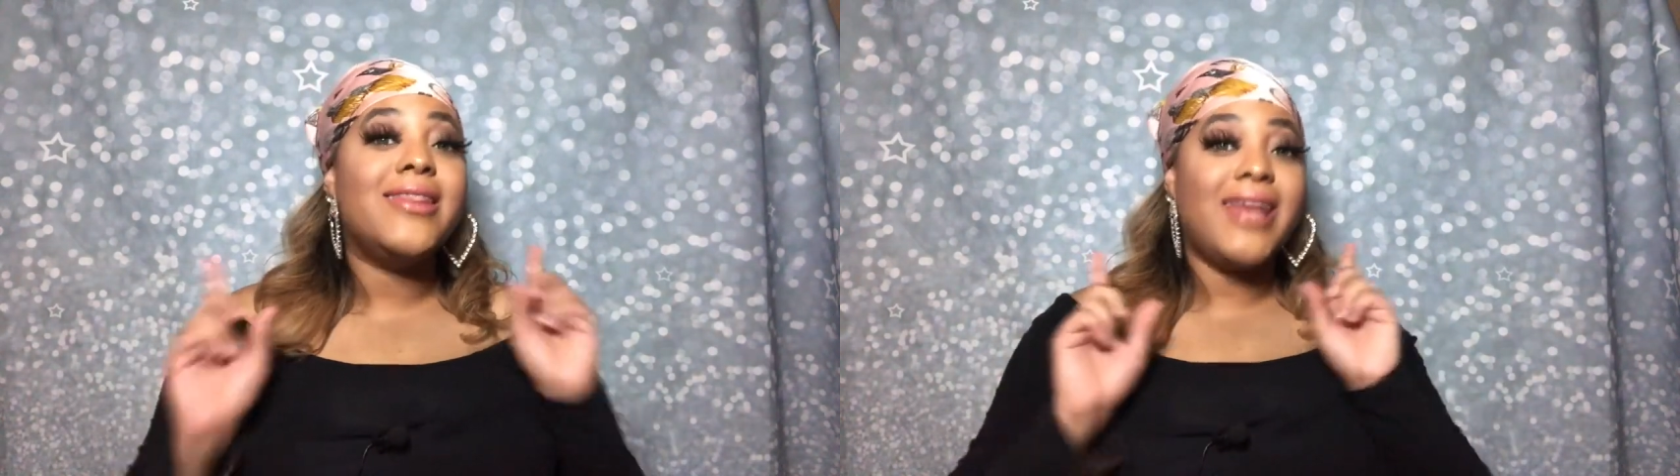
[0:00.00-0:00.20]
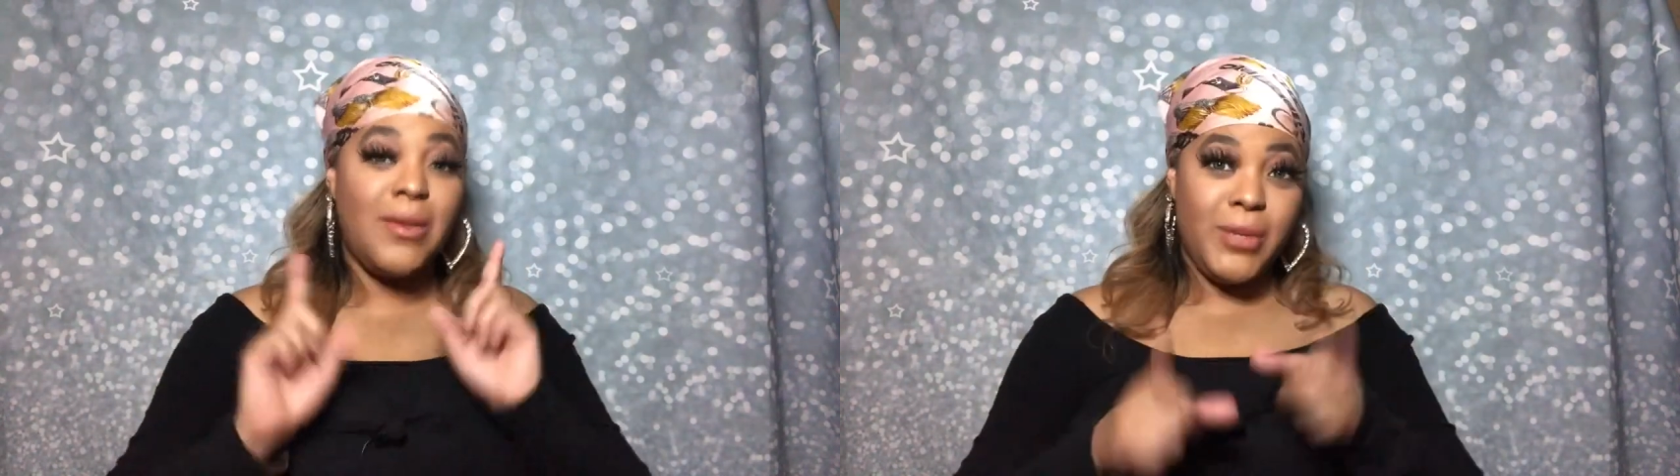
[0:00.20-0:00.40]

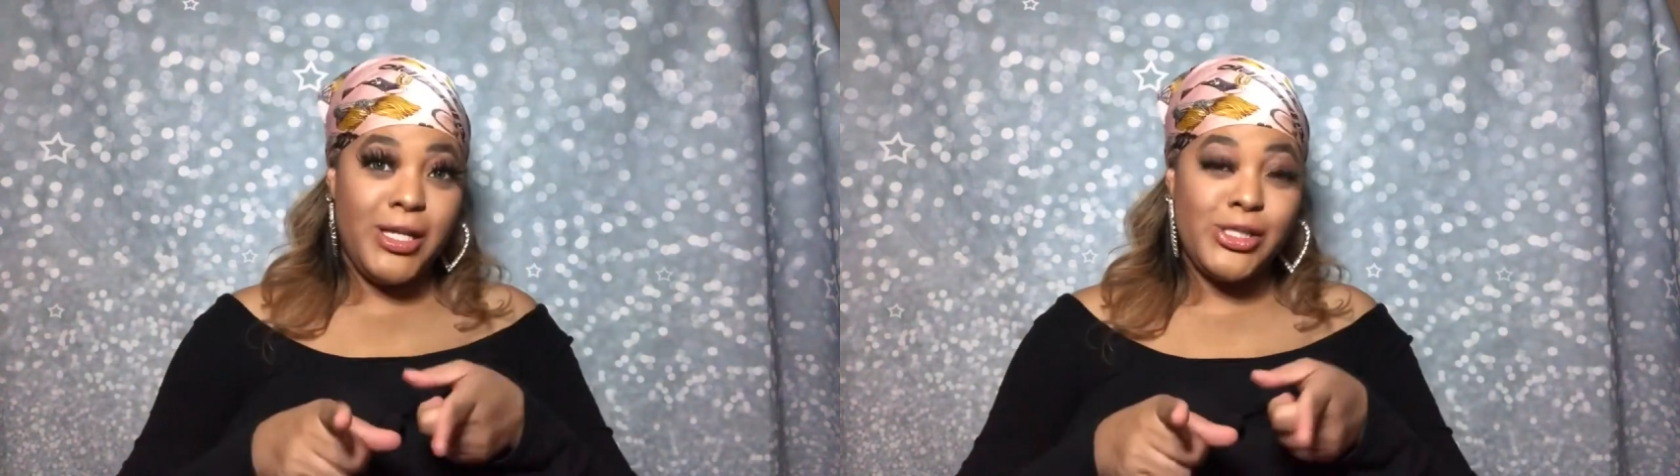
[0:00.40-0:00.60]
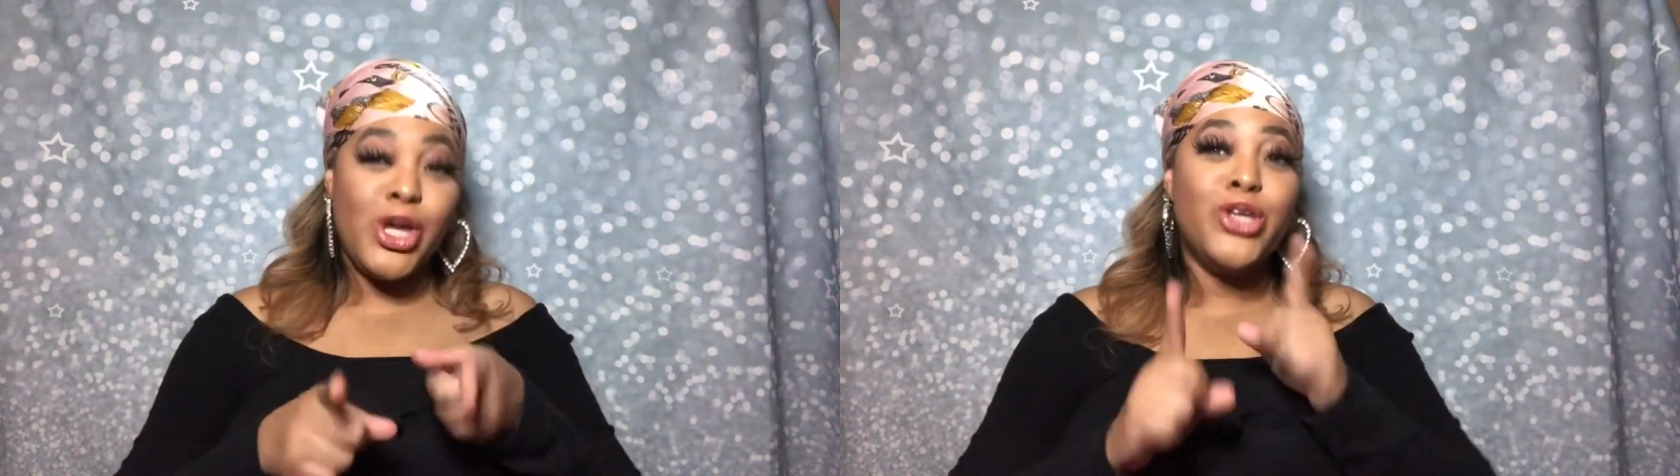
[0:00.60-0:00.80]
that
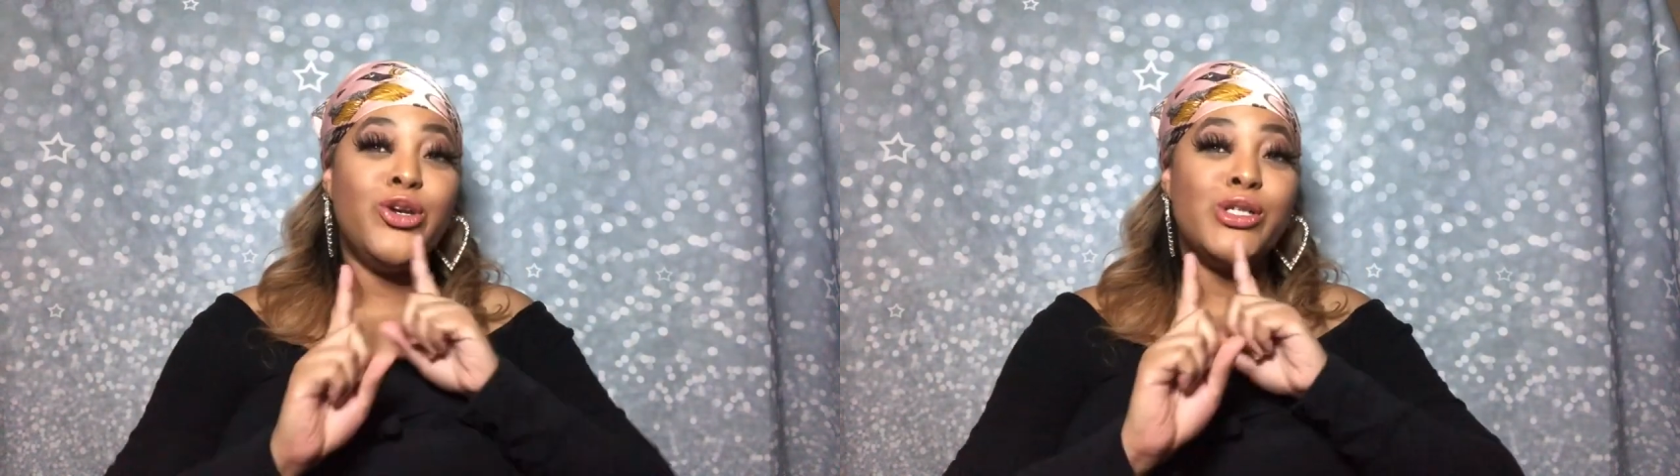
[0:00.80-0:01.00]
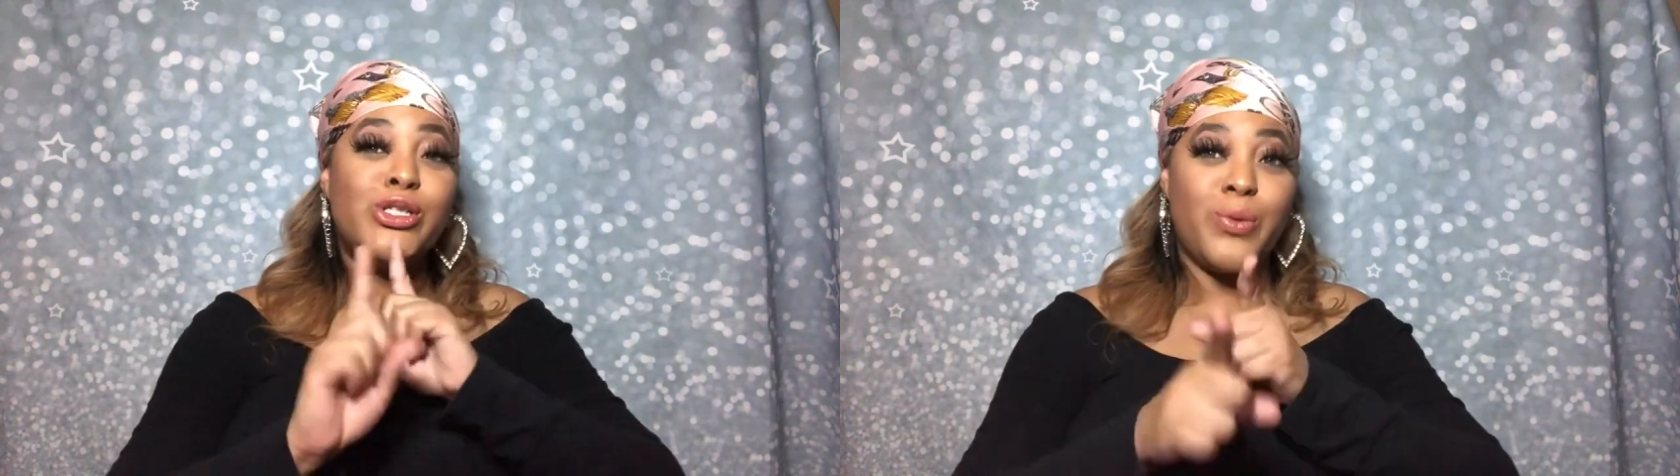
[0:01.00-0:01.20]
means
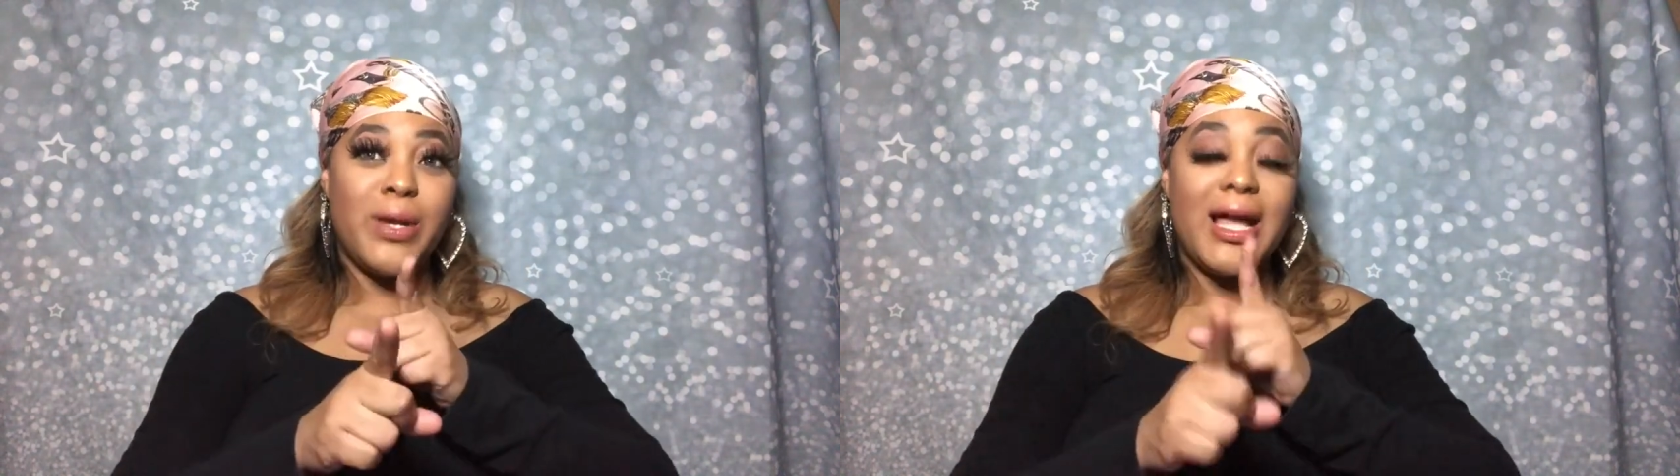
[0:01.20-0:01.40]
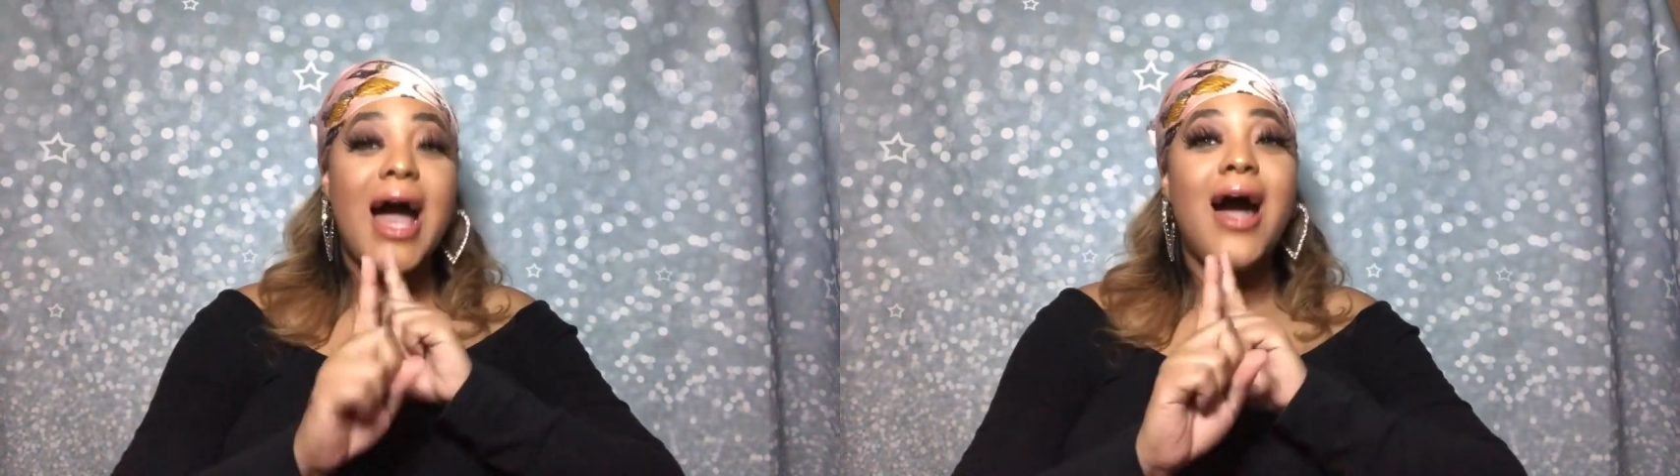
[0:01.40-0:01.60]
you're doing